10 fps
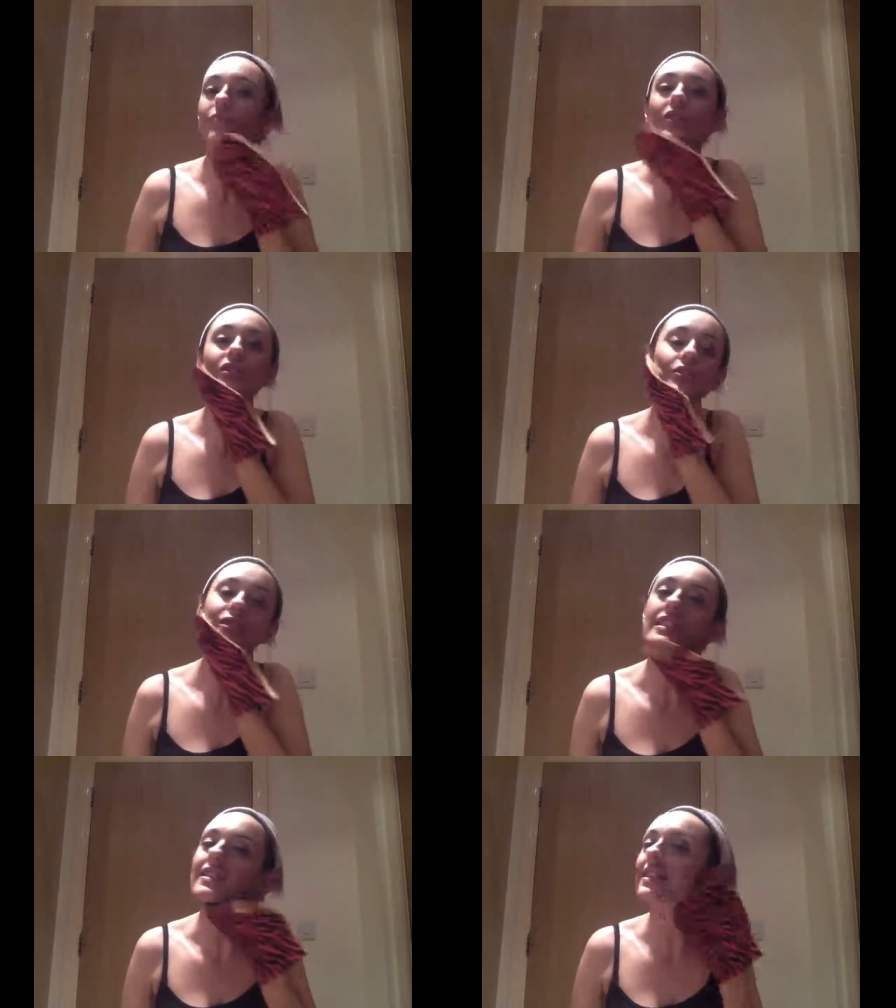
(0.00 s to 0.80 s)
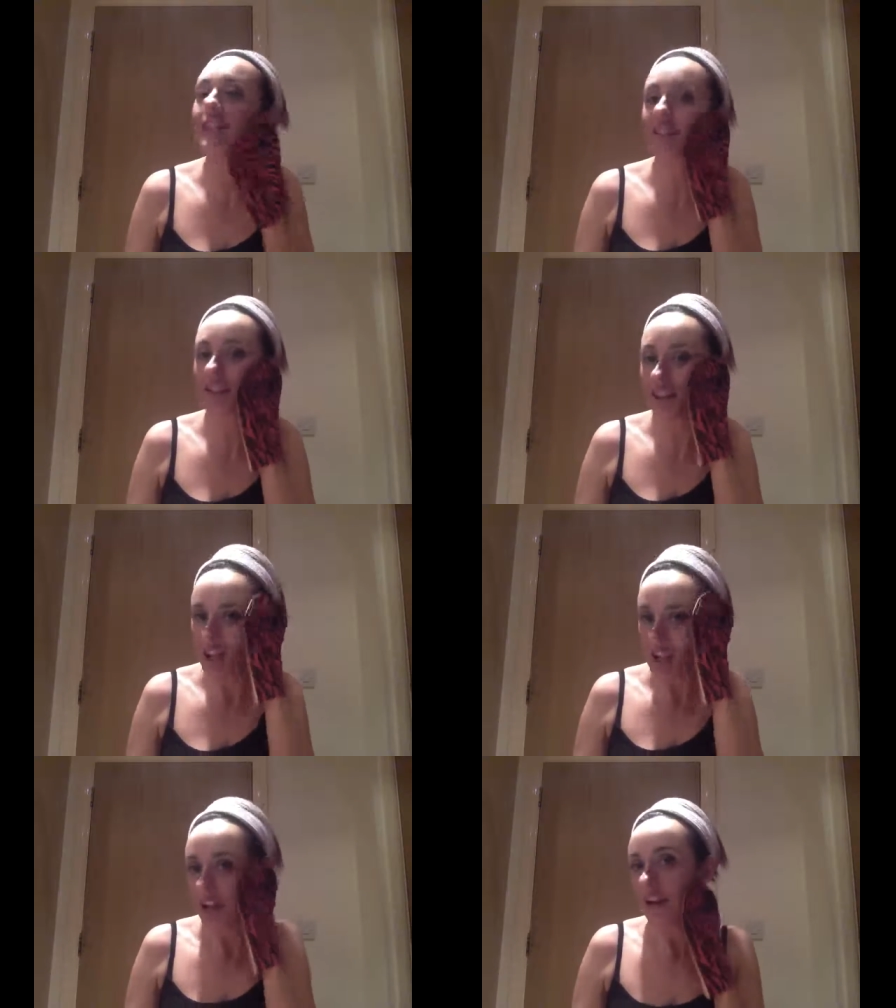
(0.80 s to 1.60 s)
So you can see here,
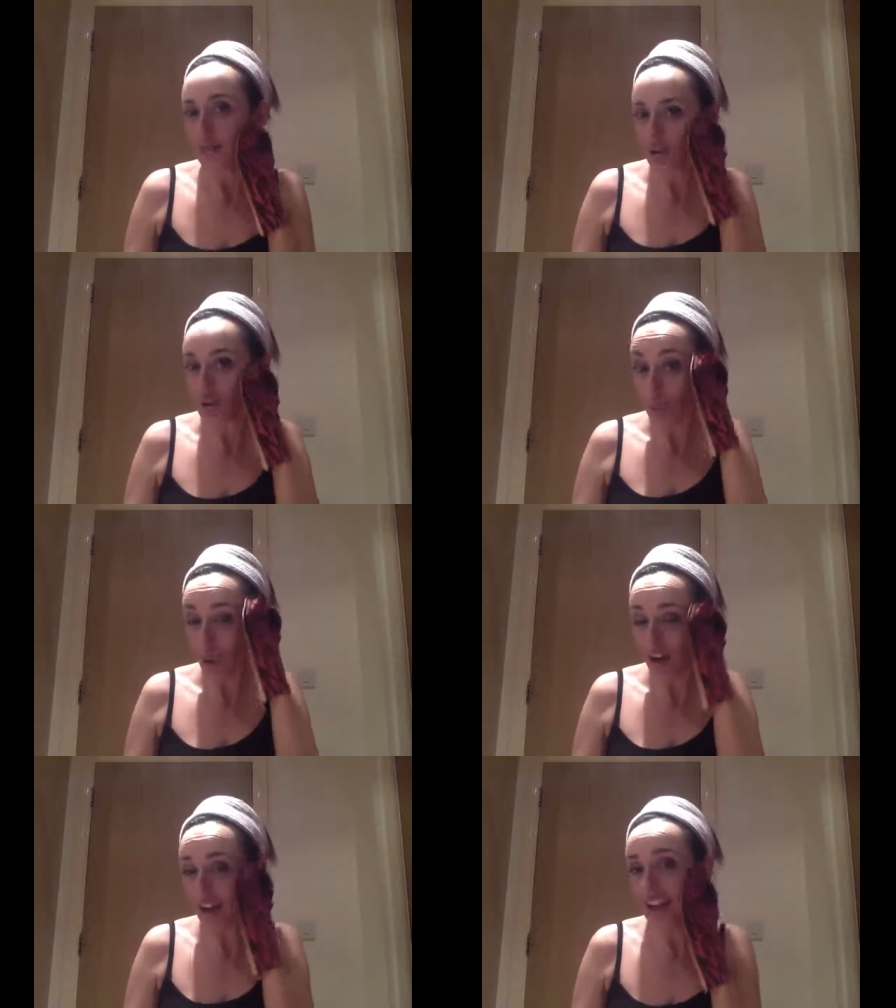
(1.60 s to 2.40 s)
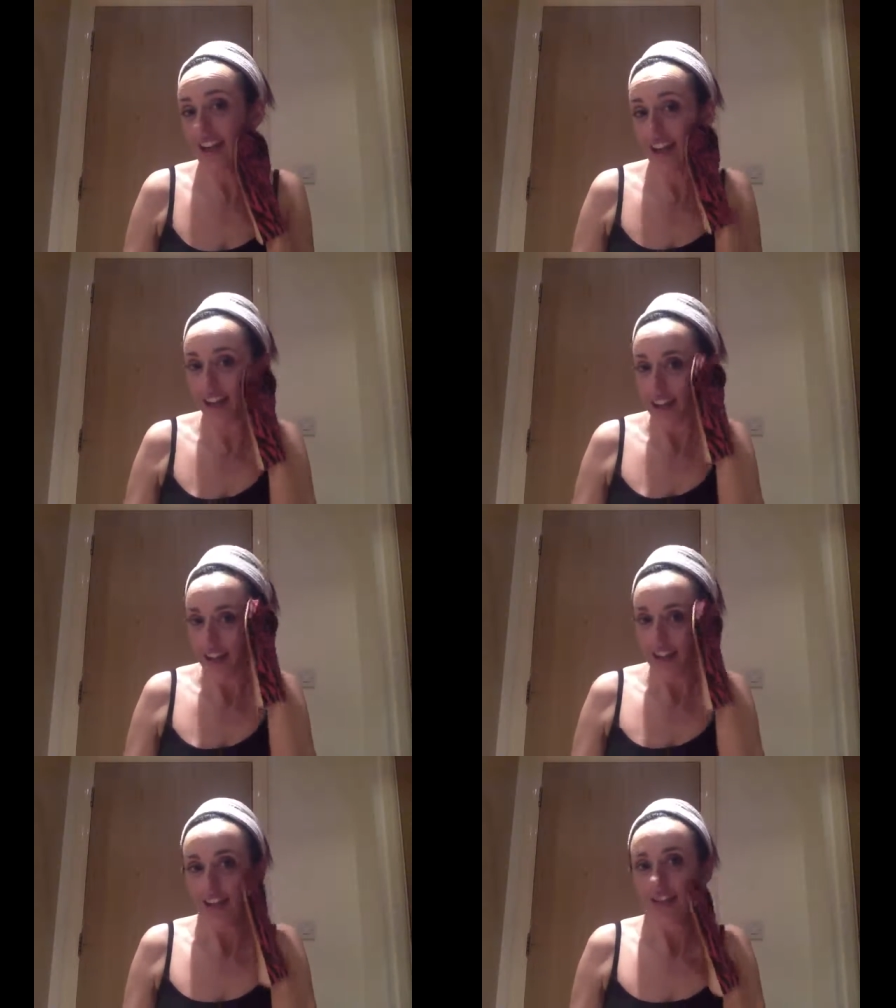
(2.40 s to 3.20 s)
I'm just working it
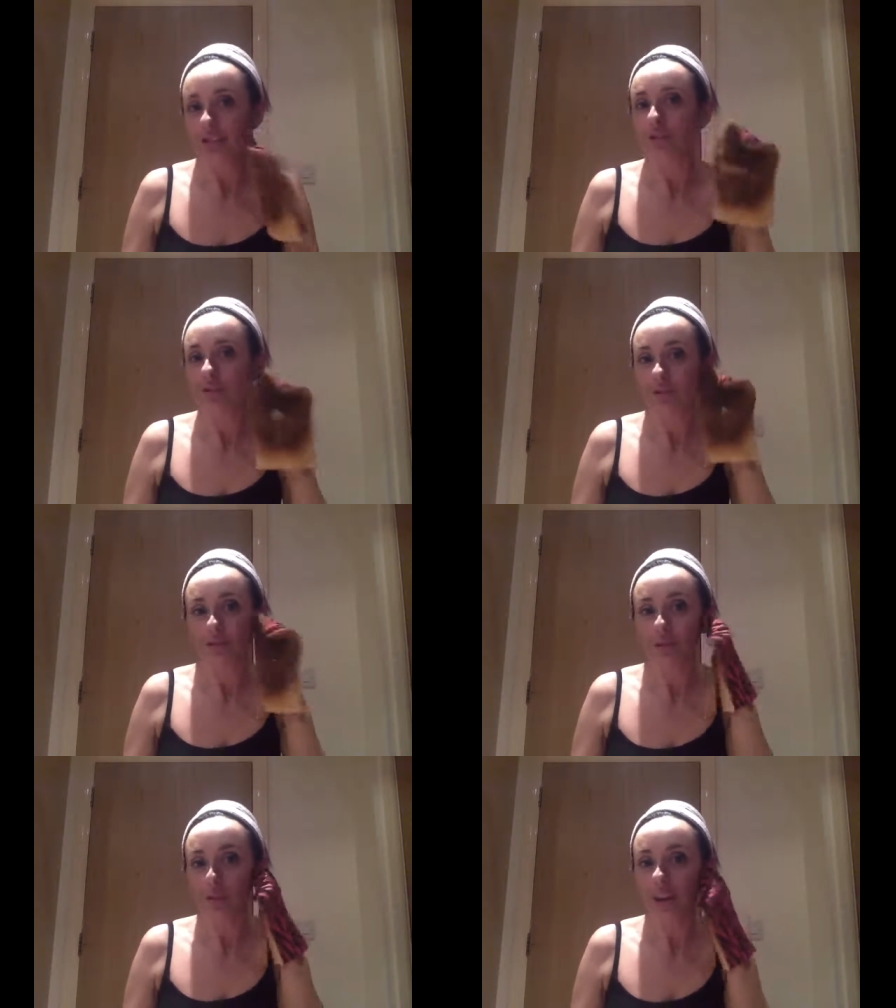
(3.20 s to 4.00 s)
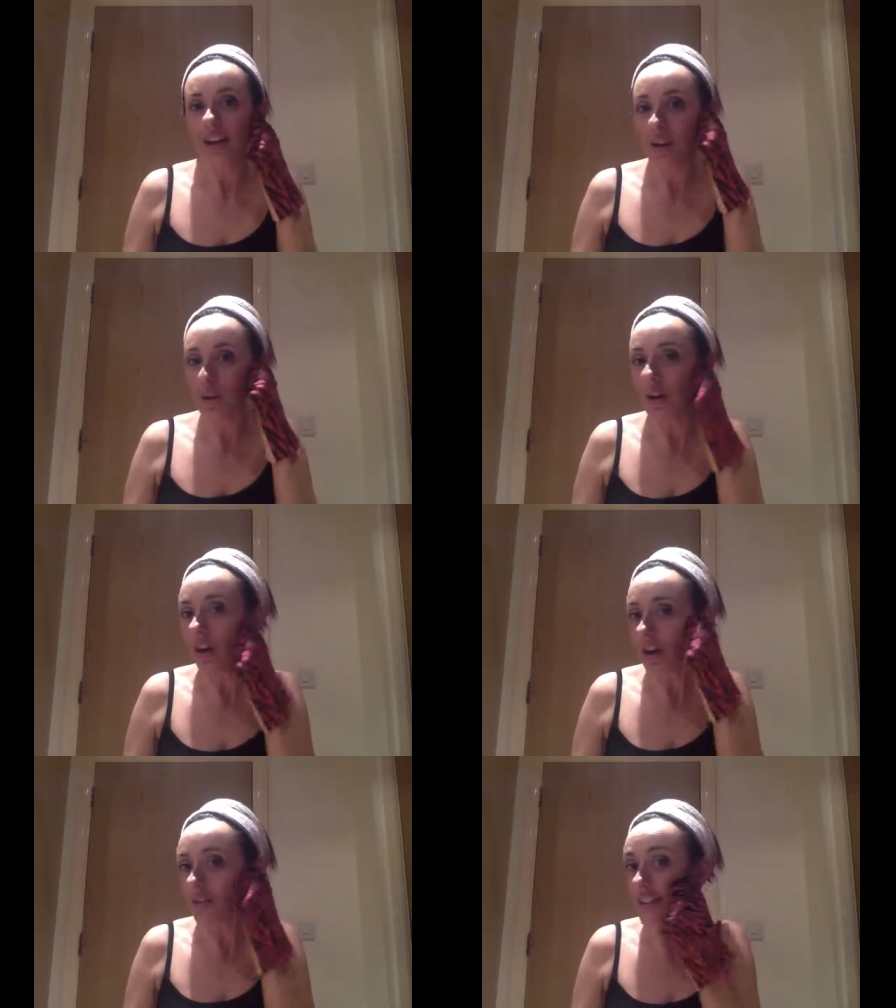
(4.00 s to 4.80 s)
quite
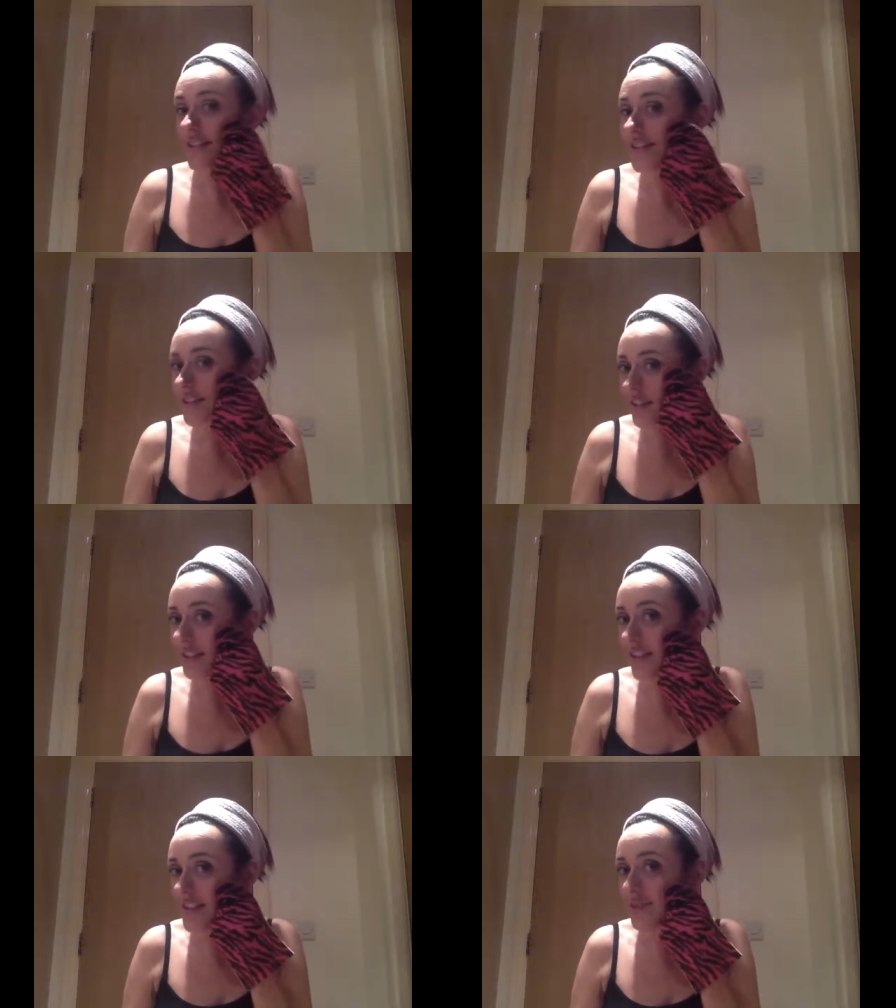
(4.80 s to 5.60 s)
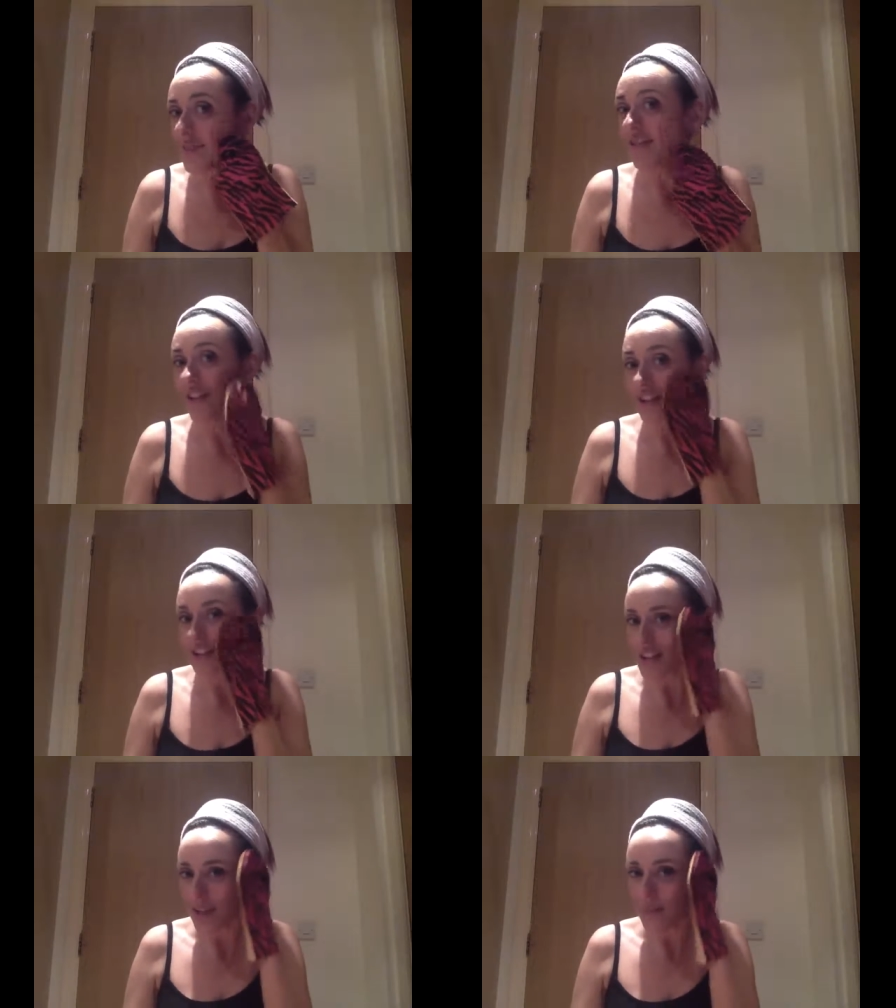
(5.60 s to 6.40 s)
hard, like this is my
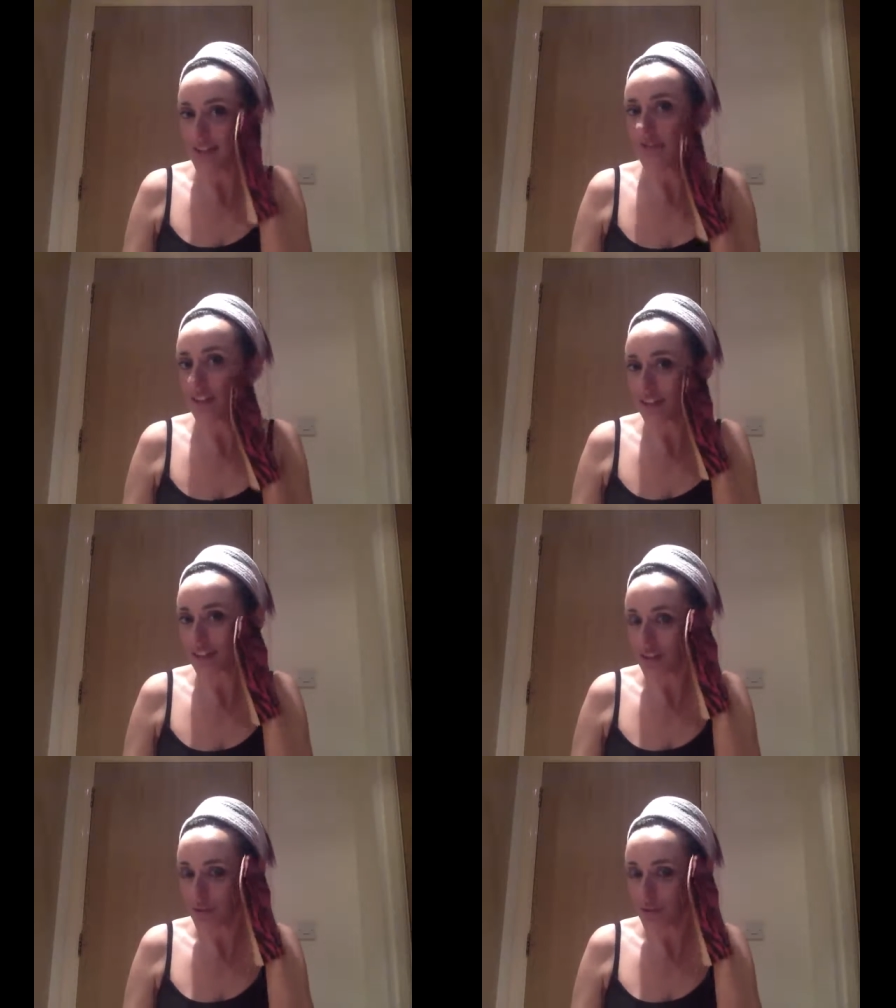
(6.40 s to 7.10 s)
fingertips even.